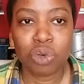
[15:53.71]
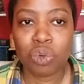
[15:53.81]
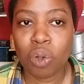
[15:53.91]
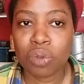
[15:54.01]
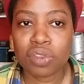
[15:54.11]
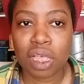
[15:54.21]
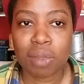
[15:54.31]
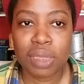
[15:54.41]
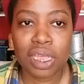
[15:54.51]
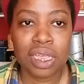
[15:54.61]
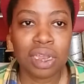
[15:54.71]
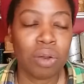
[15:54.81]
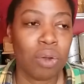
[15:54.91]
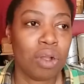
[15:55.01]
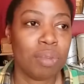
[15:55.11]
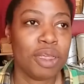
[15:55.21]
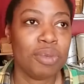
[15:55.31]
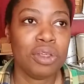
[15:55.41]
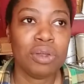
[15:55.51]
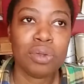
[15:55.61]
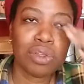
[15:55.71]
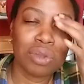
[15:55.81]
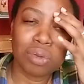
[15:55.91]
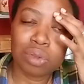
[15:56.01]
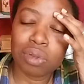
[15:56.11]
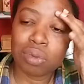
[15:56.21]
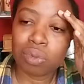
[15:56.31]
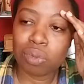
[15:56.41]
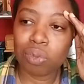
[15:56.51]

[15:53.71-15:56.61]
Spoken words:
New goals come in, or maybe you